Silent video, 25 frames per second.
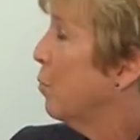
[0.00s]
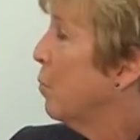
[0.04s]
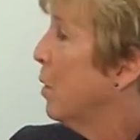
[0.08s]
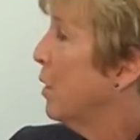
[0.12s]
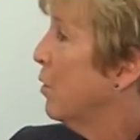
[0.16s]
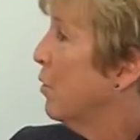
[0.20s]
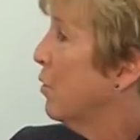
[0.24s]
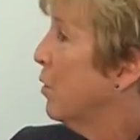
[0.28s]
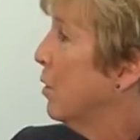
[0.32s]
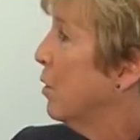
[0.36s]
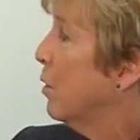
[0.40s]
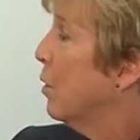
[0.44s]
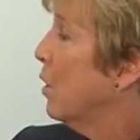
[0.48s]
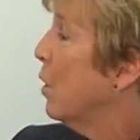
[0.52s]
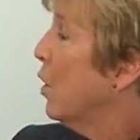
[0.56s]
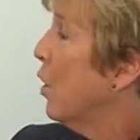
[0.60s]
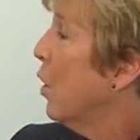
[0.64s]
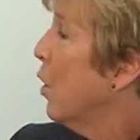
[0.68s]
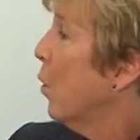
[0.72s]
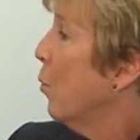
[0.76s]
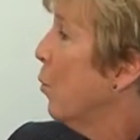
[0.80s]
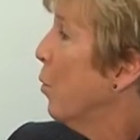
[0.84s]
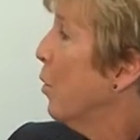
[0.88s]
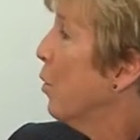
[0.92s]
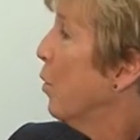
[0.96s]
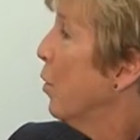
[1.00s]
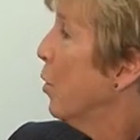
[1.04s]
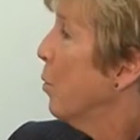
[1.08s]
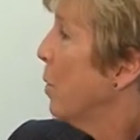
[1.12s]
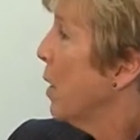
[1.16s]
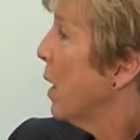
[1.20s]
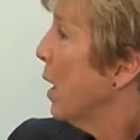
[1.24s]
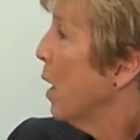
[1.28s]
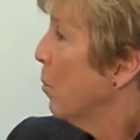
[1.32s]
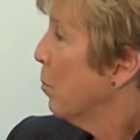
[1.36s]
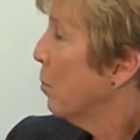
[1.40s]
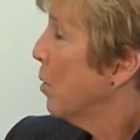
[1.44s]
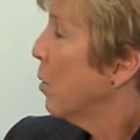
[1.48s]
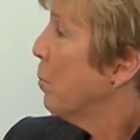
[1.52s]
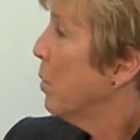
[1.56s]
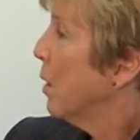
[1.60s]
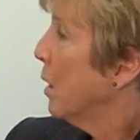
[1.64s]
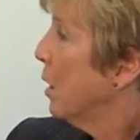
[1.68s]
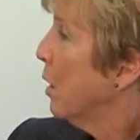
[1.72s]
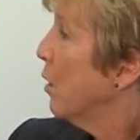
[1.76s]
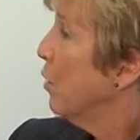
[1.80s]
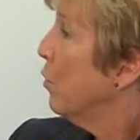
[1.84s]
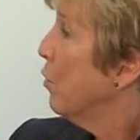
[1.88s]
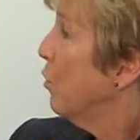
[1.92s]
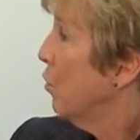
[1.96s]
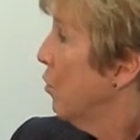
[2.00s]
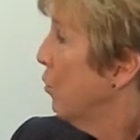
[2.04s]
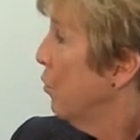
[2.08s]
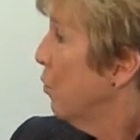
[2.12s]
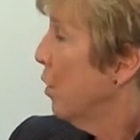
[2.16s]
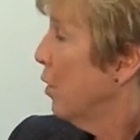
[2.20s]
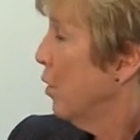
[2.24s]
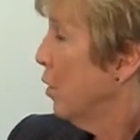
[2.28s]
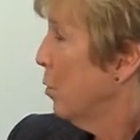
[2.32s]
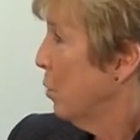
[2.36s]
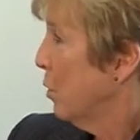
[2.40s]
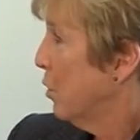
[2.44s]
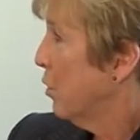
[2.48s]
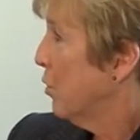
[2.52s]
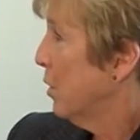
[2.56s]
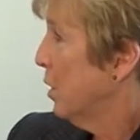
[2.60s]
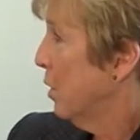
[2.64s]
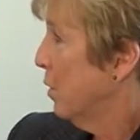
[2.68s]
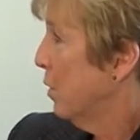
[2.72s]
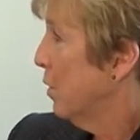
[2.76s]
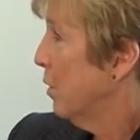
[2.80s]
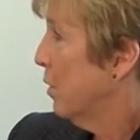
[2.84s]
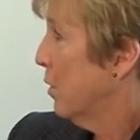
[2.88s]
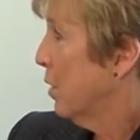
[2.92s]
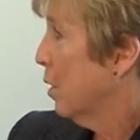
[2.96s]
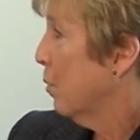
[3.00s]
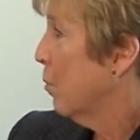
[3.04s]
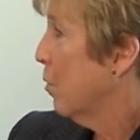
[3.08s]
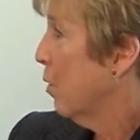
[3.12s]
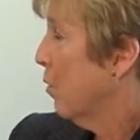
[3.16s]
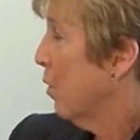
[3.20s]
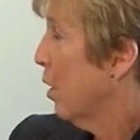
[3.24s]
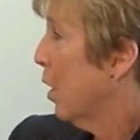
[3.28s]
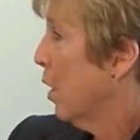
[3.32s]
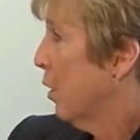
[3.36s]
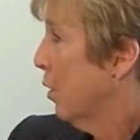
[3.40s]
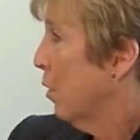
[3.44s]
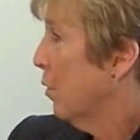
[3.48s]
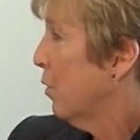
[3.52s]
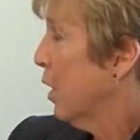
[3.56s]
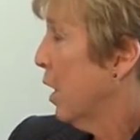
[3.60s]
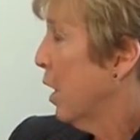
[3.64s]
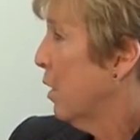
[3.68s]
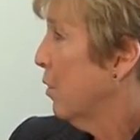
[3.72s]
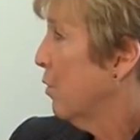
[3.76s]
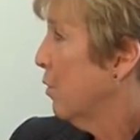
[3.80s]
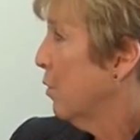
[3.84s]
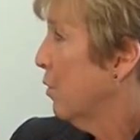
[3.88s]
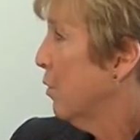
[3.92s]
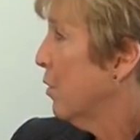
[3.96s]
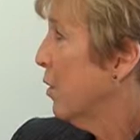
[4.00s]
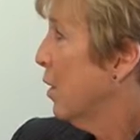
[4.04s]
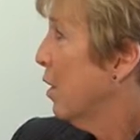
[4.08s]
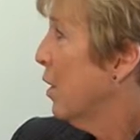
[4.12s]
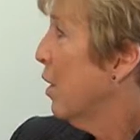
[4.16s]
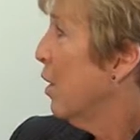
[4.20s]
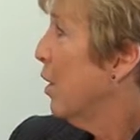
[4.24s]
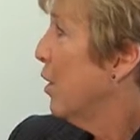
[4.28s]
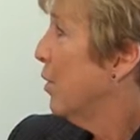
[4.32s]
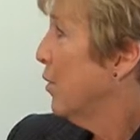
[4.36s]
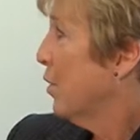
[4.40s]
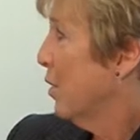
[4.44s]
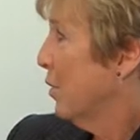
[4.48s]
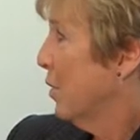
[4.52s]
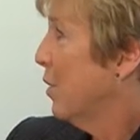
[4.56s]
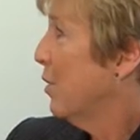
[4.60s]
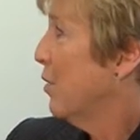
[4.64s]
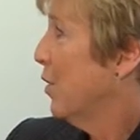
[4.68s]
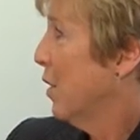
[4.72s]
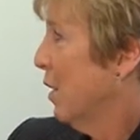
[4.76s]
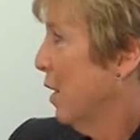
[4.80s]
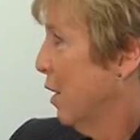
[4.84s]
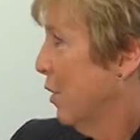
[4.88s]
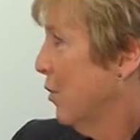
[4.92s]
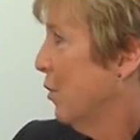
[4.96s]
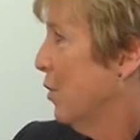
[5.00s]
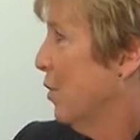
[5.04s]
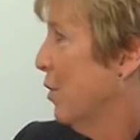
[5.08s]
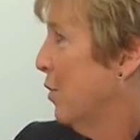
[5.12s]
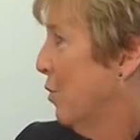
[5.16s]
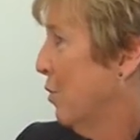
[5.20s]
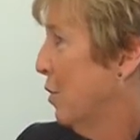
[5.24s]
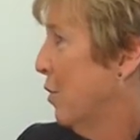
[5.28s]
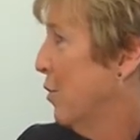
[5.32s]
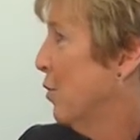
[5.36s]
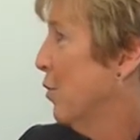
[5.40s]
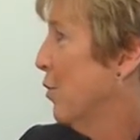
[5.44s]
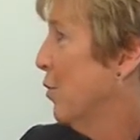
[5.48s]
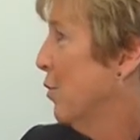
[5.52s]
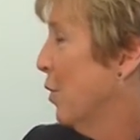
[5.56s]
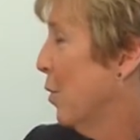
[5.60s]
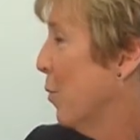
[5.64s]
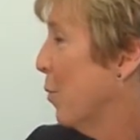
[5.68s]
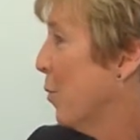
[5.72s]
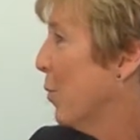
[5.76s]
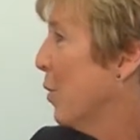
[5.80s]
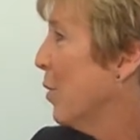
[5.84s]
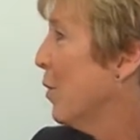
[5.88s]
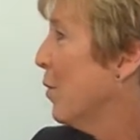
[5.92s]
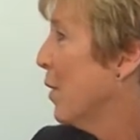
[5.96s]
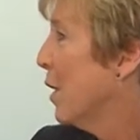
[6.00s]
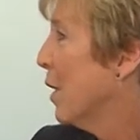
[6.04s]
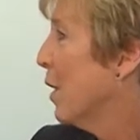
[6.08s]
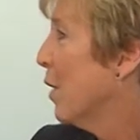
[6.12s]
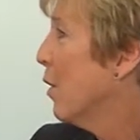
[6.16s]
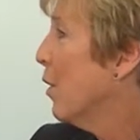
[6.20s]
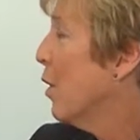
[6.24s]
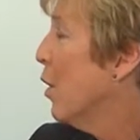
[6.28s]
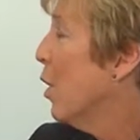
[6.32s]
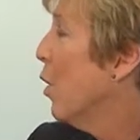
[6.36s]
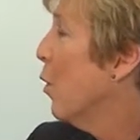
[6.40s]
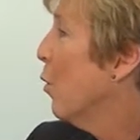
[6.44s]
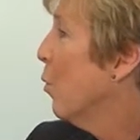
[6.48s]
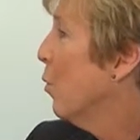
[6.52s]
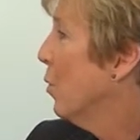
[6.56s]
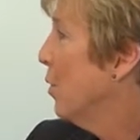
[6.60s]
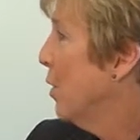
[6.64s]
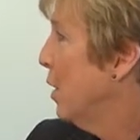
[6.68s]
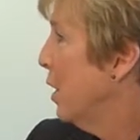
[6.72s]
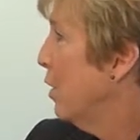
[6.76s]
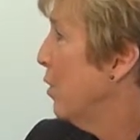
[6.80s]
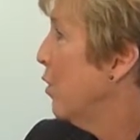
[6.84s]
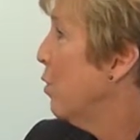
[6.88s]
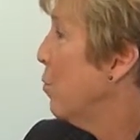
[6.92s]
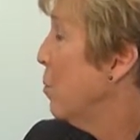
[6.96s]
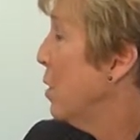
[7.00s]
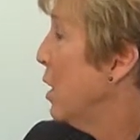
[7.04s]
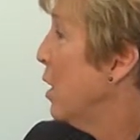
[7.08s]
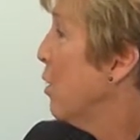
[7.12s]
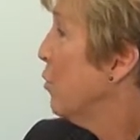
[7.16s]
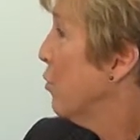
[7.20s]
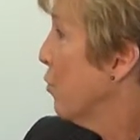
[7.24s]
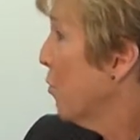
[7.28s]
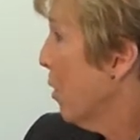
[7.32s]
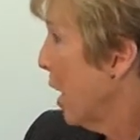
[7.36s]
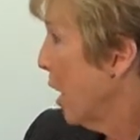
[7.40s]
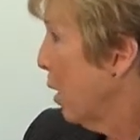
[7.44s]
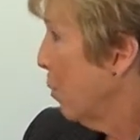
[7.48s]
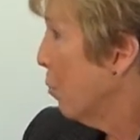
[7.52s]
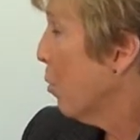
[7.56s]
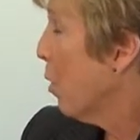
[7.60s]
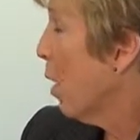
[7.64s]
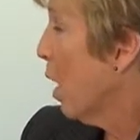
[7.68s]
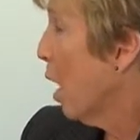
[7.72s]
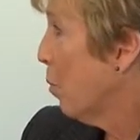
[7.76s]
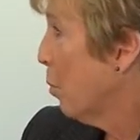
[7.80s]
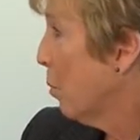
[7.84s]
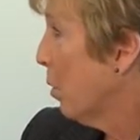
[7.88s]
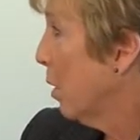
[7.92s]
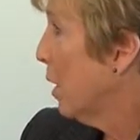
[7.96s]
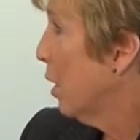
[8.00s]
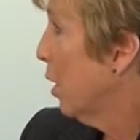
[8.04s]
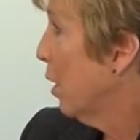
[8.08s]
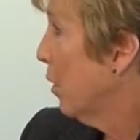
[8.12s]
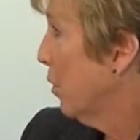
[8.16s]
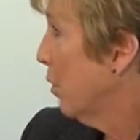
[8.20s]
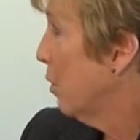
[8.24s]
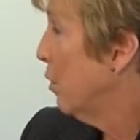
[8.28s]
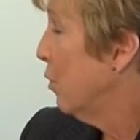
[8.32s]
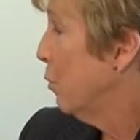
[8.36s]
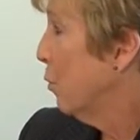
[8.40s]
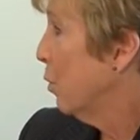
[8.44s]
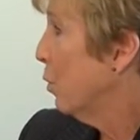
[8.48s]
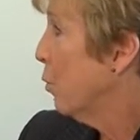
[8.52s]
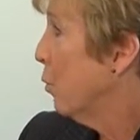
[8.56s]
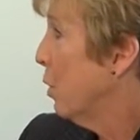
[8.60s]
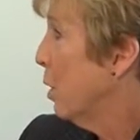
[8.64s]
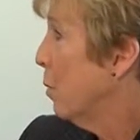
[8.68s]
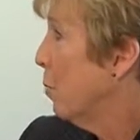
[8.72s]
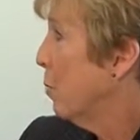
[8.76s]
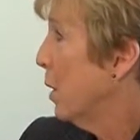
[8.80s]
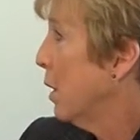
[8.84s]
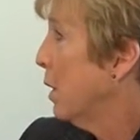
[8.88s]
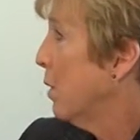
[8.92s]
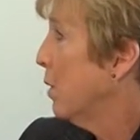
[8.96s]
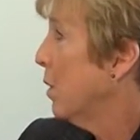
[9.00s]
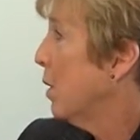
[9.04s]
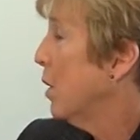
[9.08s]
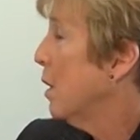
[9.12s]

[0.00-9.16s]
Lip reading: mentioned, we're going to be implementing new voting machines in some of our locations. So those election officials that work there will need to be trained properly on the new equipment.